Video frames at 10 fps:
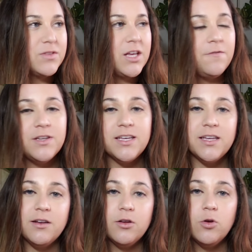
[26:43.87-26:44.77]
if you
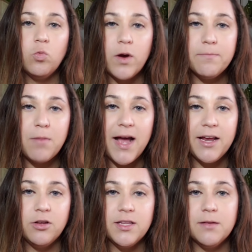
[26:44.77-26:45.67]
did 1
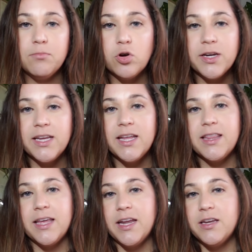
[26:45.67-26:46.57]
mile in the morning and
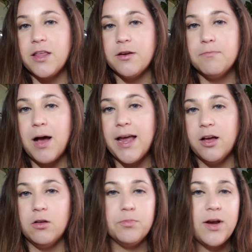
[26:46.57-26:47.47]
then another
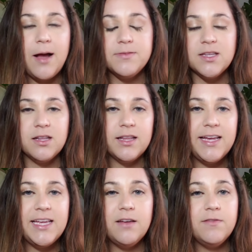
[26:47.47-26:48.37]
mile perhaps in the
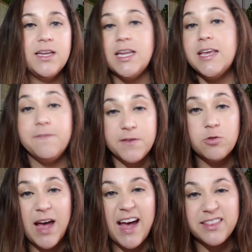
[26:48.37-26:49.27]
late evening, if you
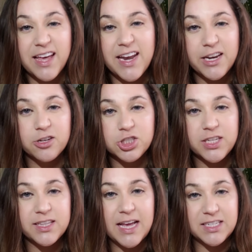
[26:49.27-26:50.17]
had that
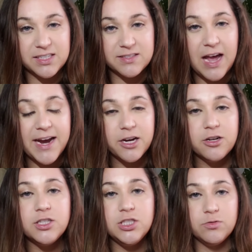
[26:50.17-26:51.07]
energy and that
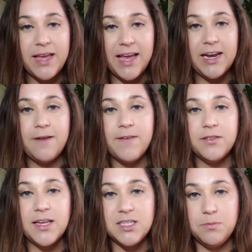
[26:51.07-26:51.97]
desire, you can. I
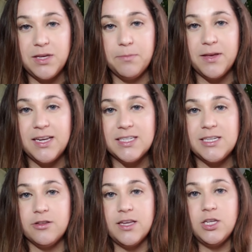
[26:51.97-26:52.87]
found that to be a bit
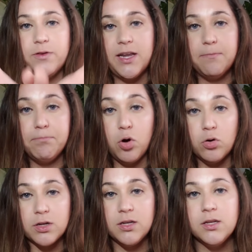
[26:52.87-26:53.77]
easier than doing it in
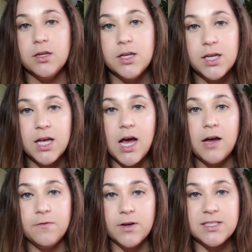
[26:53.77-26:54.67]
bulk,
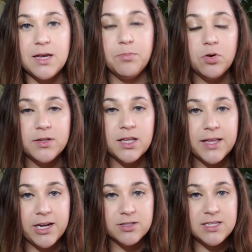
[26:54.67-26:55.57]
for example, in the
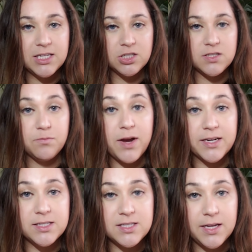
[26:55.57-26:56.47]
later stages of
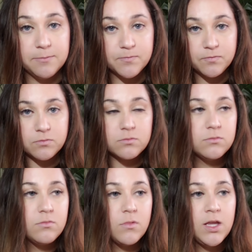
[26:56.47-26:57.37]
pregnancy.
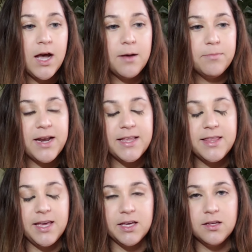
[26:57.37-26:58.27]
But I
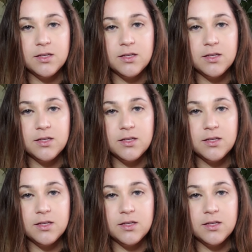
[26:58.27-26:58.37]
think